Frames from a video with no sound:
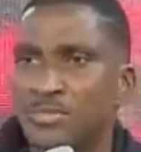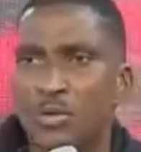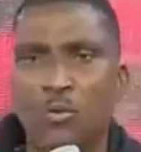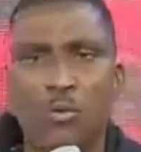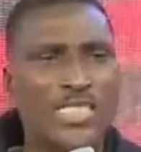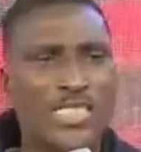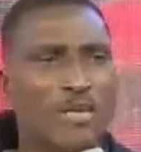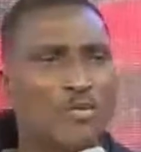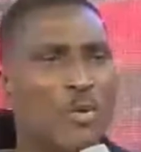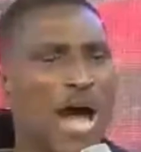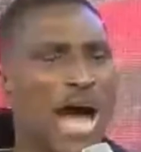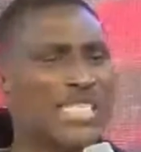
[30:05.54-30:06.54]
What are
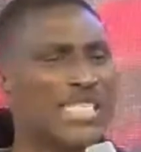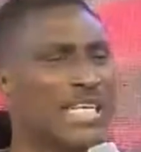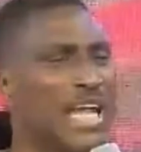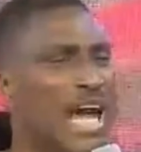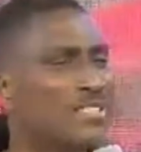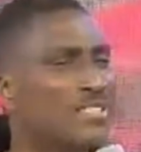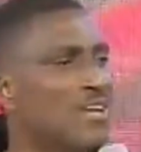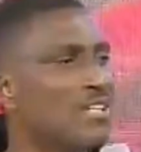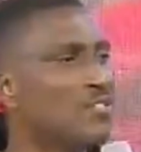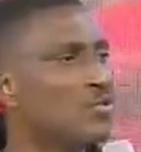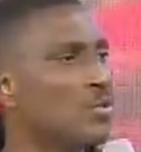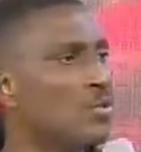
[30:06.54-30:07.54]
you adding
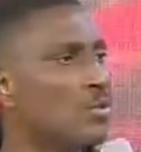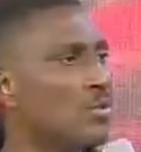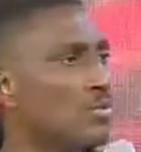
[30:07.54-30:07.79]
assets to?